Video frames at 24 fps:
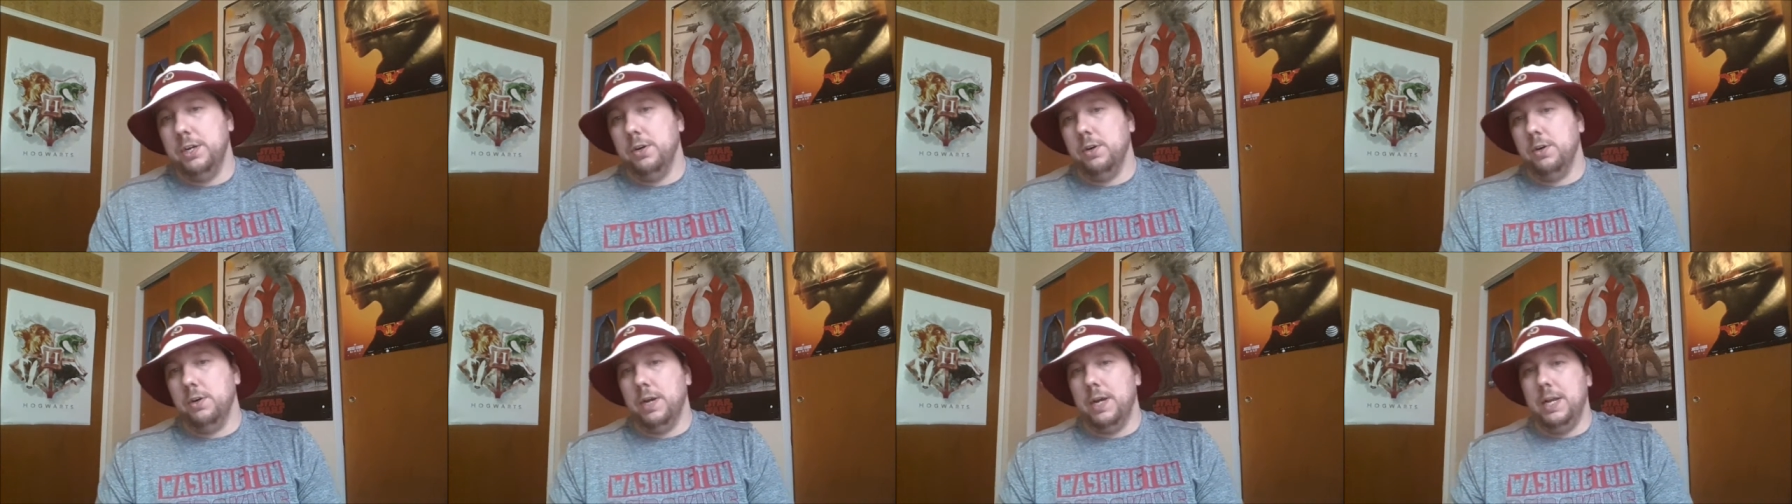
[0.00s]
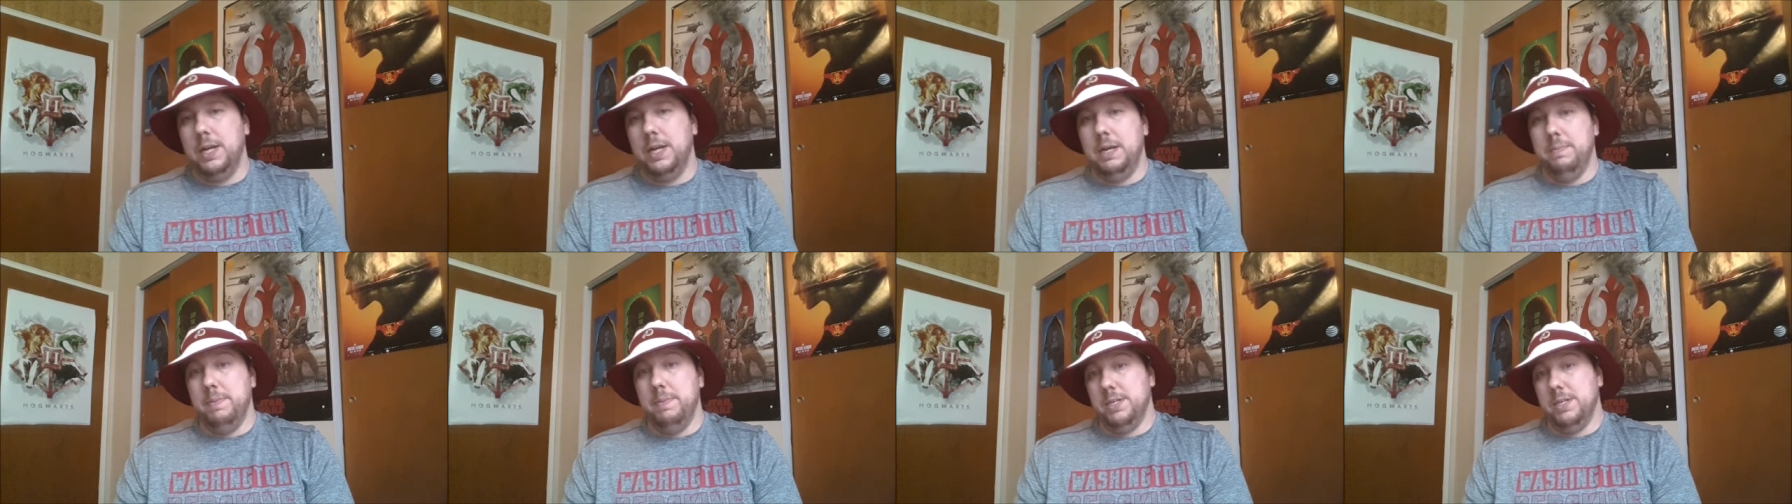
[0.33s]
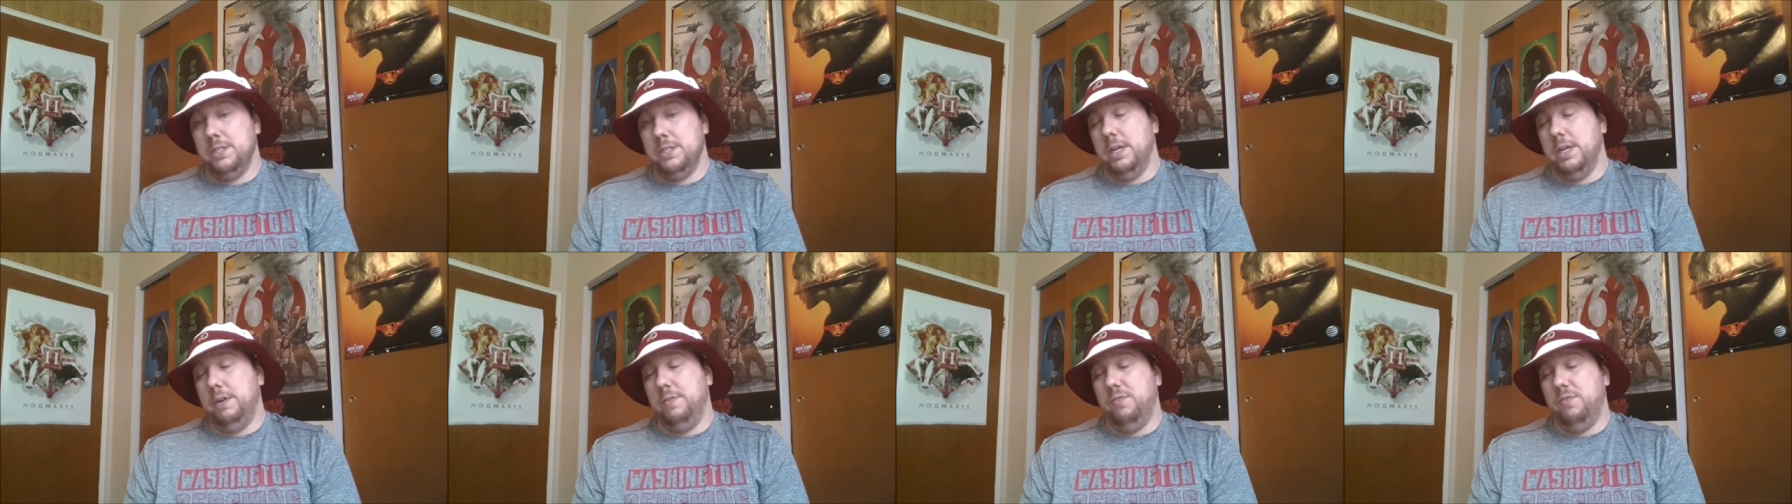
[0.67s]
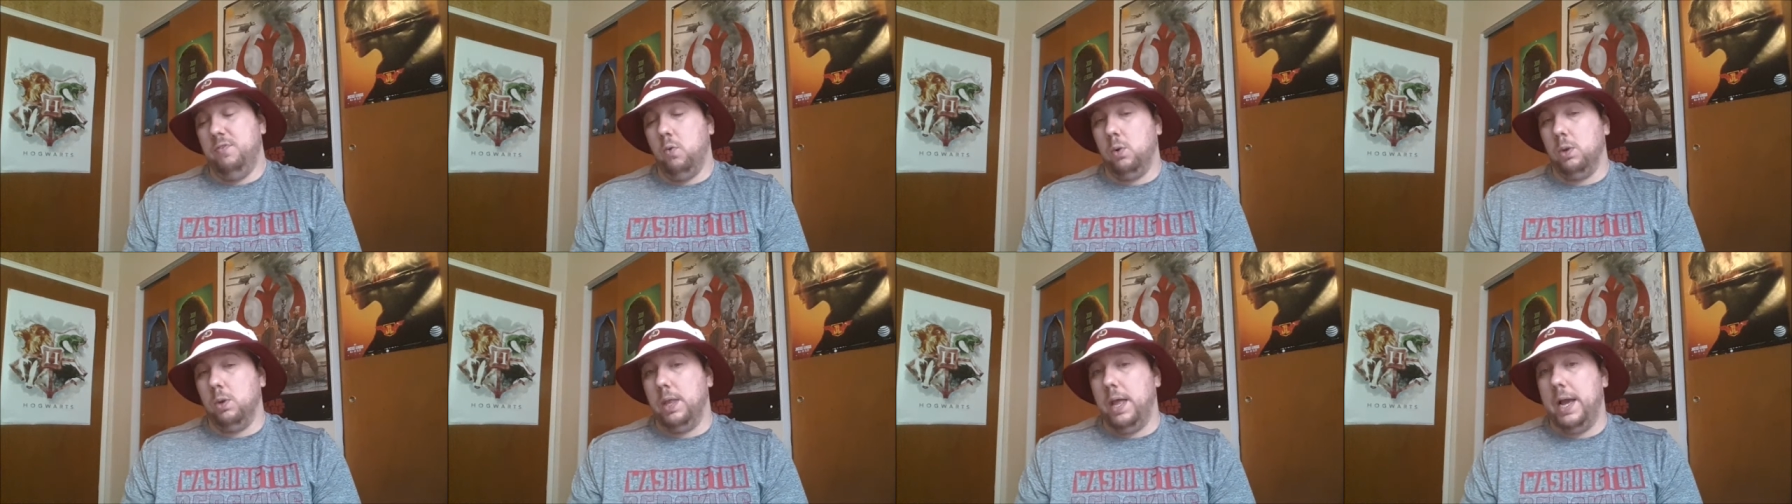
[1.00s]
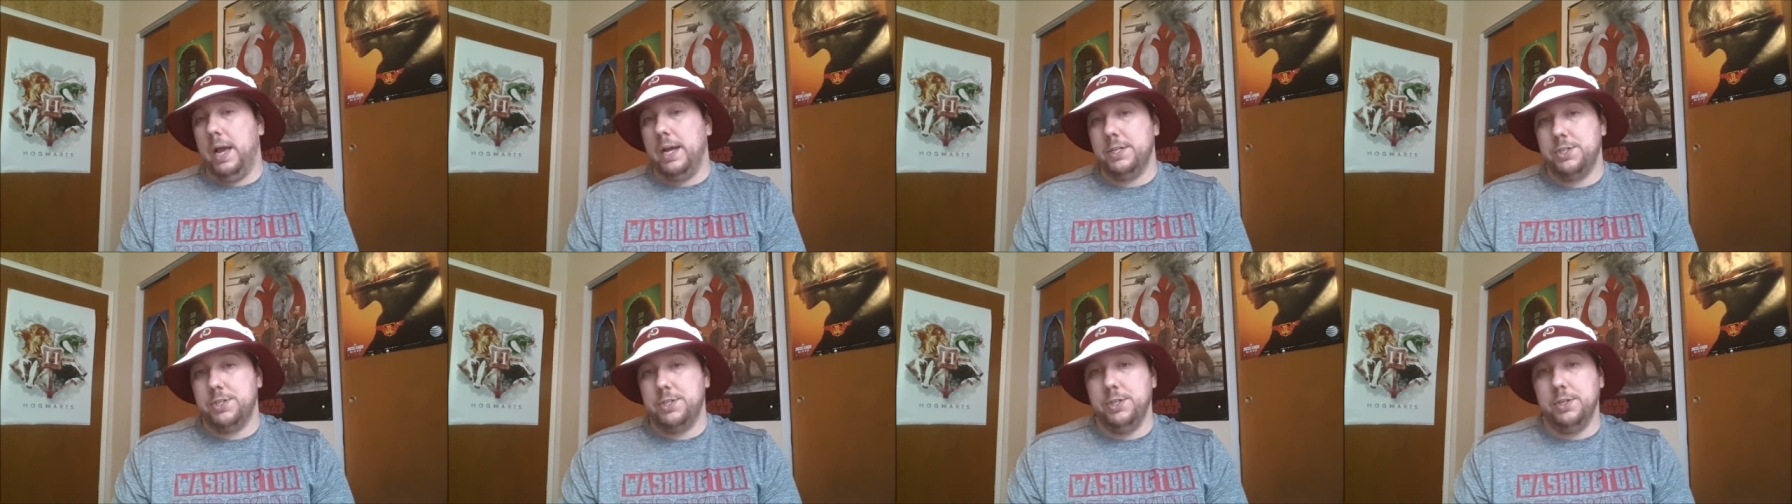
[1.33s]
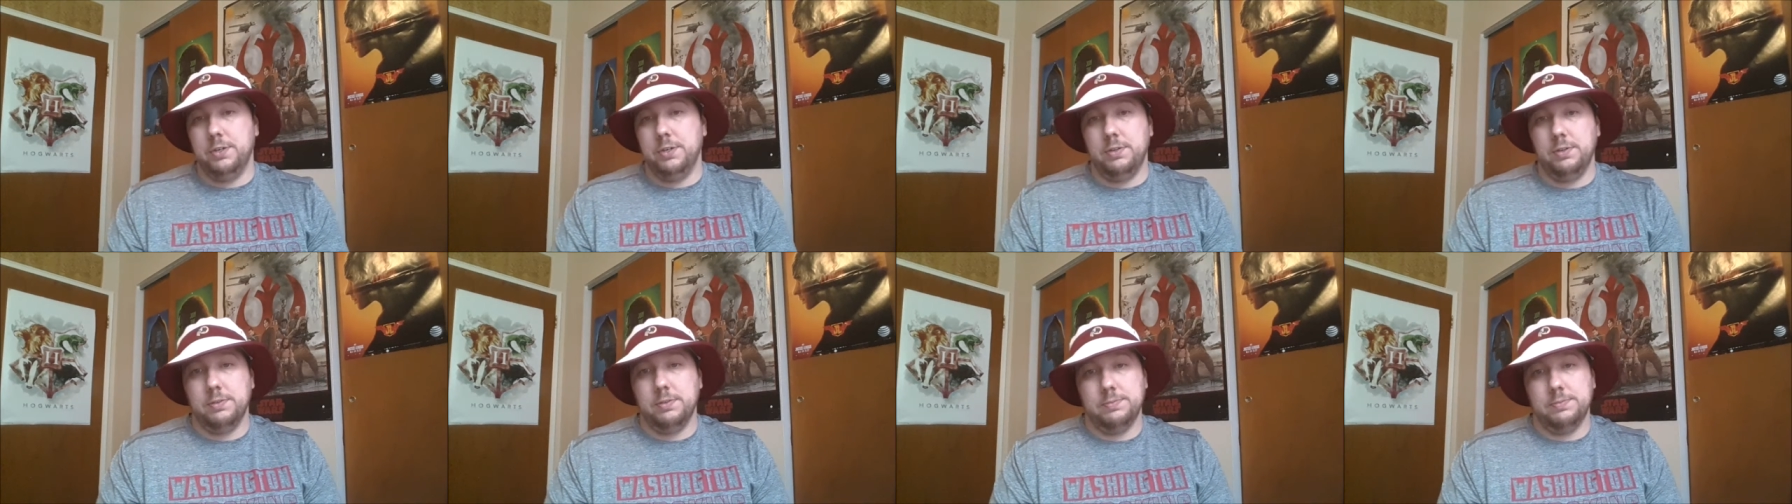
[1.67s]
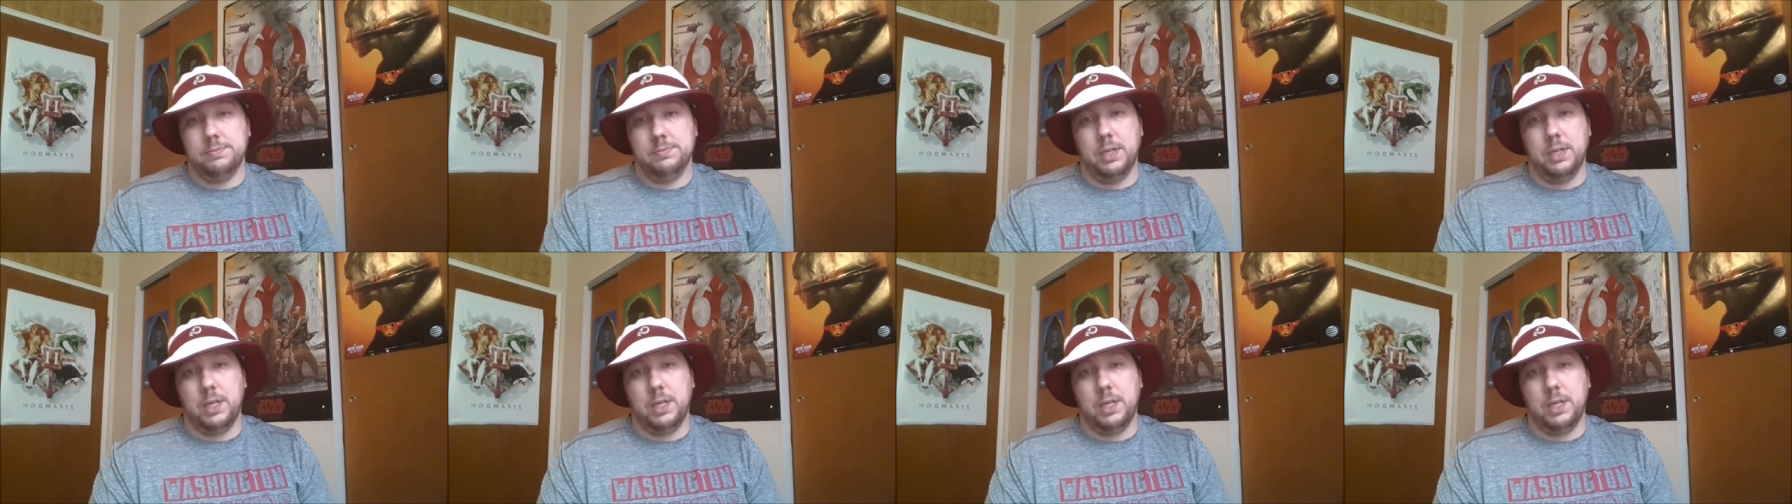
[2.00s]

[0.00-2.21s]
year and he missed like 4 last year,